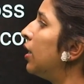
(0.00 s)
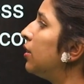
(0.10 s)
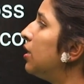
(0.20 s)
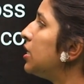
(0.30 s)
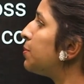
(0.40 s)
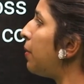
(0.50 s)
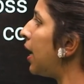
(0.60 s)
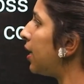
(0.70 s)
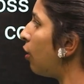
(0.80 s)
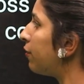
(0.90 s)
This
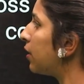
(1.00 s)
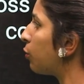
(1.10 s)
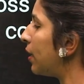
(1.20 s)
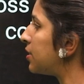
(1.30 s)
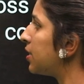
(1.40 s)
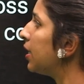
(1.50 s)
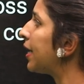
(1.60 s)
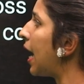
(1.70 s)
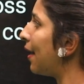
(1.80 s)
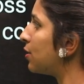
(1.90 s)
part of the question
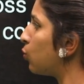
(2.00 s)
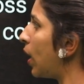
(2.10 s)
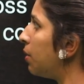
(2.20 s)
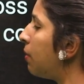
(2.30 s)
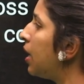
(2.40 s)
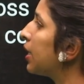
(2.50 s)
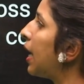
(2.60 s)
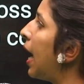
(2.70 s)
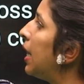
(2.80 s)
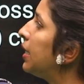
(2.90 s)
carries 1 mark
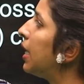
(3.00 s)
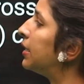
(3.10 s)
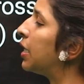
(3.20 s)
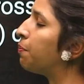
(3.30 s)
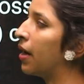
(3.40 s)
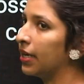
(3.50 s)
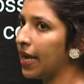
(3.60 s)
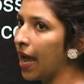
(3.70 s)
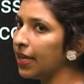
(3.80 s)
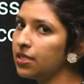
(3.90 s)
and the other part
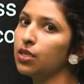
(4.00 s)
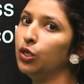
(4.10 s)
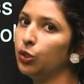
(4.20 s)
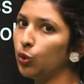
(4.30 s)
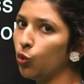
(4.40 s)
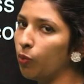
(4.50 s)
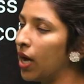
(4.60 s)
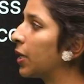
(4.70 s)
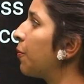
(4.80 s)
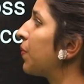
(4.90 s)
carries 2
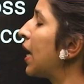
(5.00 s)
mark.